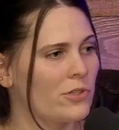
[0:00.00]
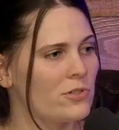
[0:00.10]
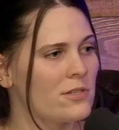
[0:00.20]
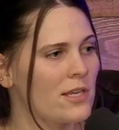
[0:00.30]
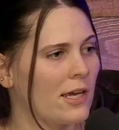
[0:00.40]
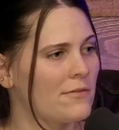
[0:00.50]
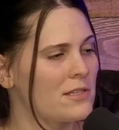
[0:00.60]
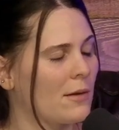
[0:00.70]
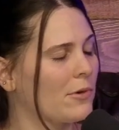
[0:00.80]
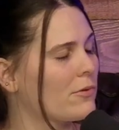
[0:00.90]
you say if
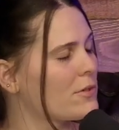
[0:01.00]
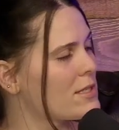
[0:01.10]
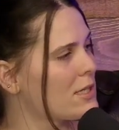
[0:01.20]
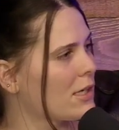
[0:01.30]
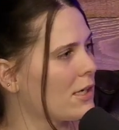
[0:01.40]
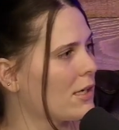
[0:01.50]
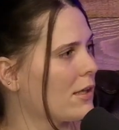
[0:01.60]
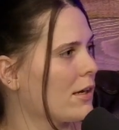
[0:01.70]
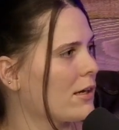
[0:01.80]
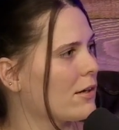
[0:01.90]
someone was thinking
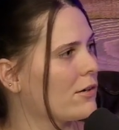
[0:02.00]
like,